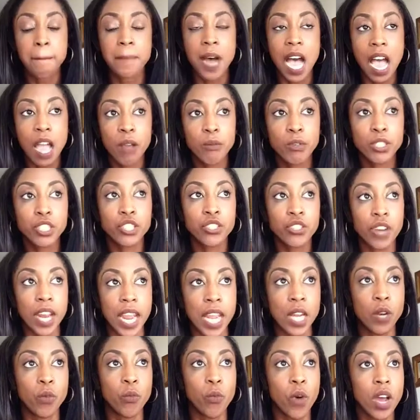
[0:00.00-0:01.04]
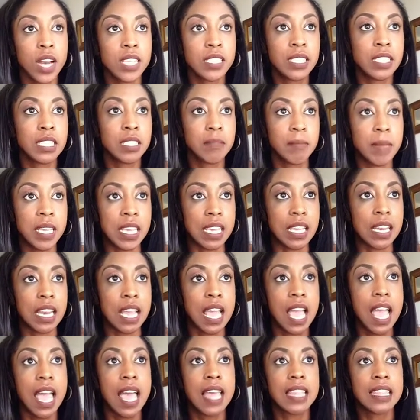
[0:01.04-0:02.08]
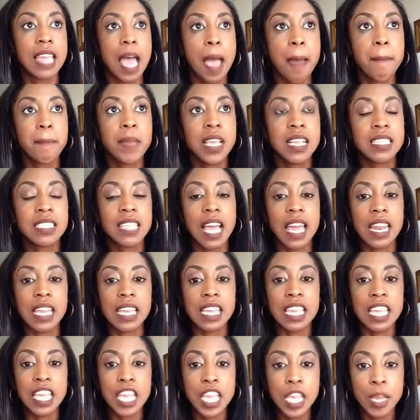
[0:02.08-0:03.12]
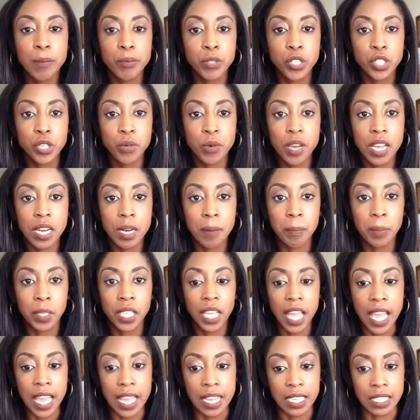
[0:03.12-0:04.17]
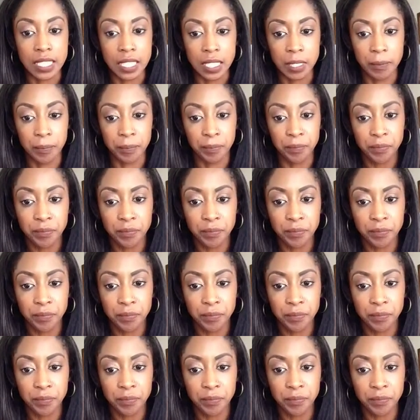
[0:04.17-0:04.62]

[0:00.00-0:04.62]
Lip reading: By restraint, what does this mean? That means that it keeps you in a place